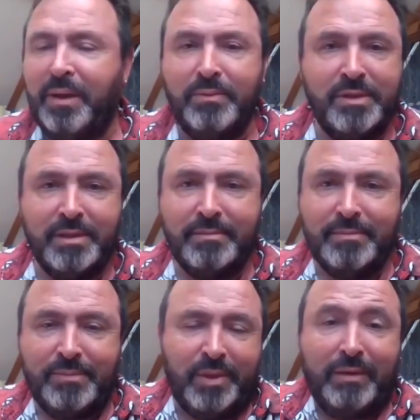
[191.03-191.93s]
boats
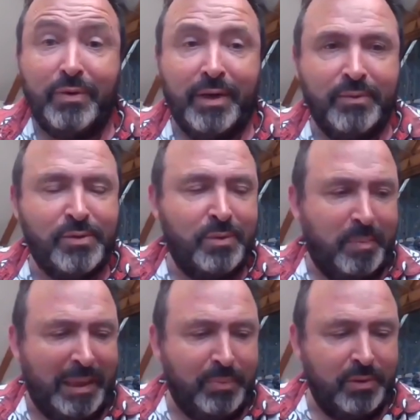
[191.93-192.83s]
and whatever else, all the
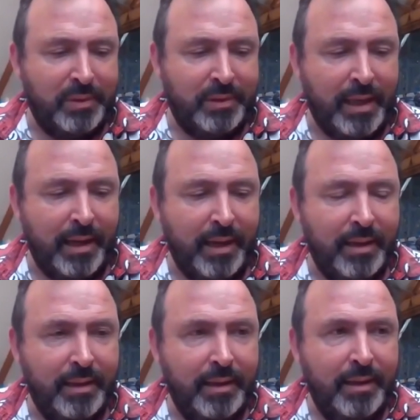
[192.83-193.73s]
people who are there.